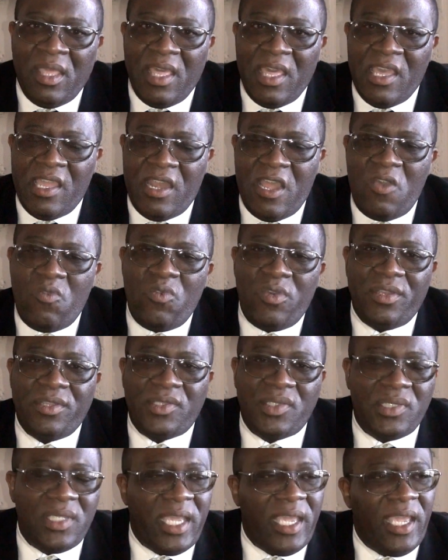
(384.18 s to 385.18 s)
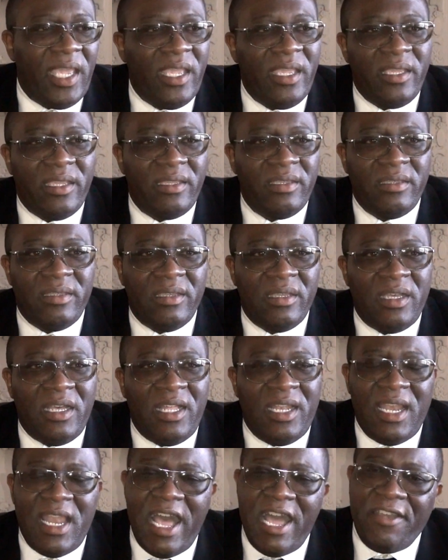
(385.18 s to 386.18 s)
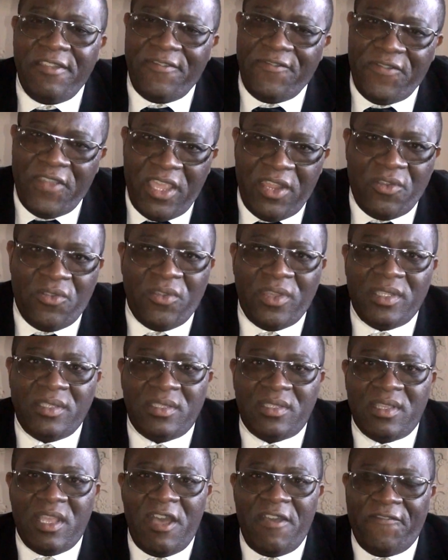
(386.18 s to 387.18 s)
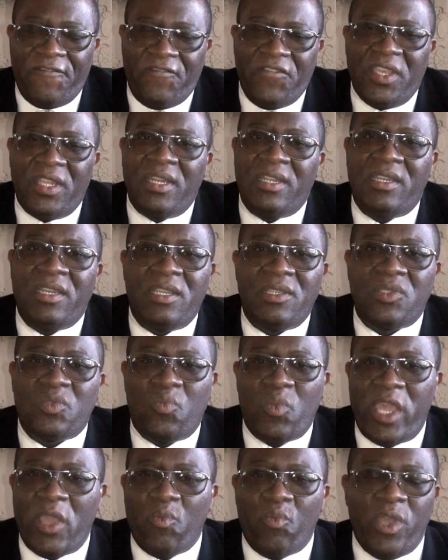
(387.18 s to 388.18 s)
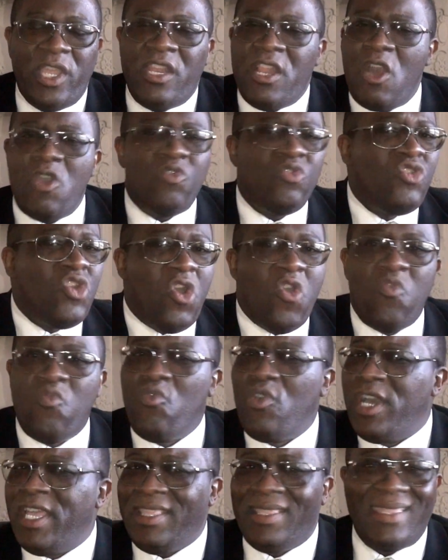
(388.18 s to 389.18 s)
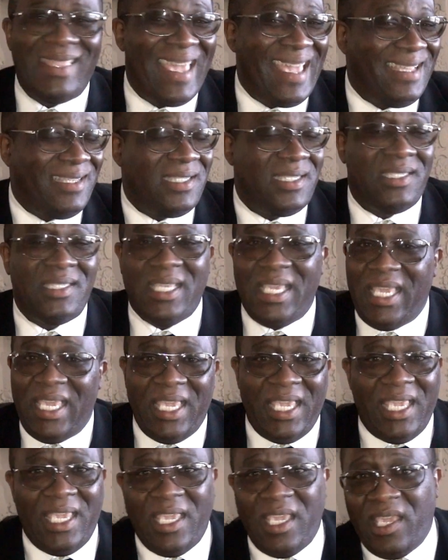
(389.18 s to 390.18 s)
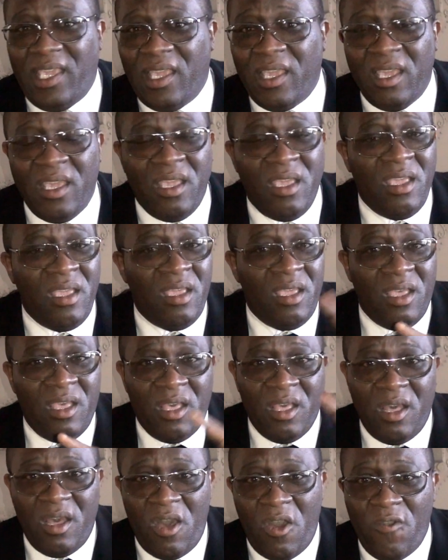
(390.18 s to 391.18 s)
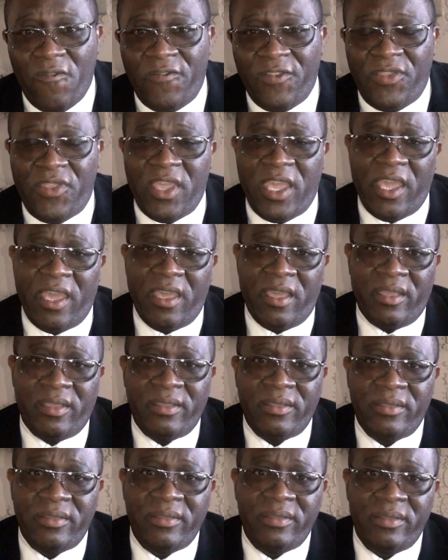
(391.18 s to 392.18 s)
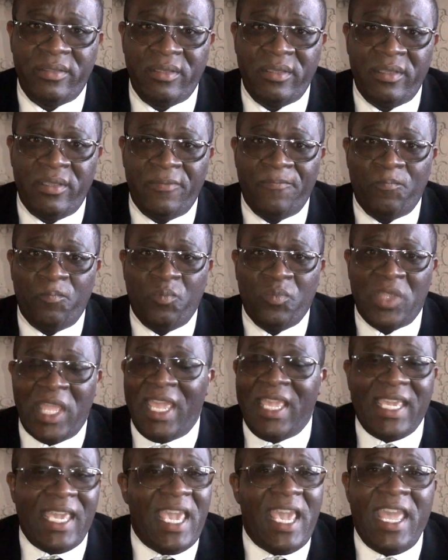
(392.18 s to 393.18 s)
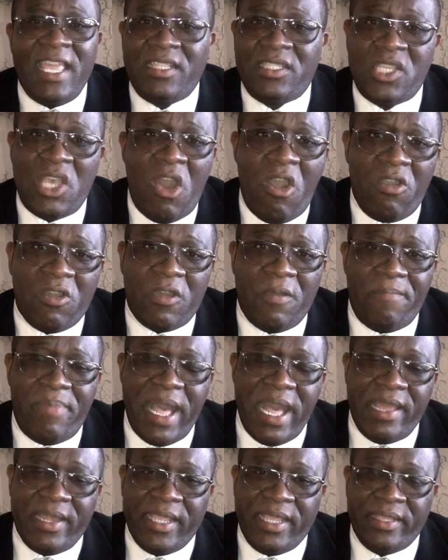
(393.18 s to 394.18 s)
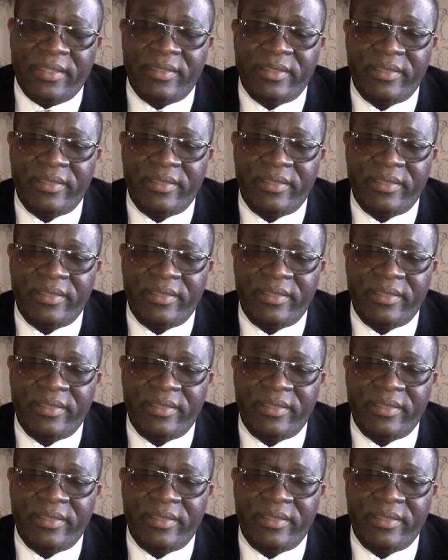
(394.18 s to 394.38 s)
And I want to say a lot of veterans are feeling this way. We don't know what they see over there. They can't talk about it.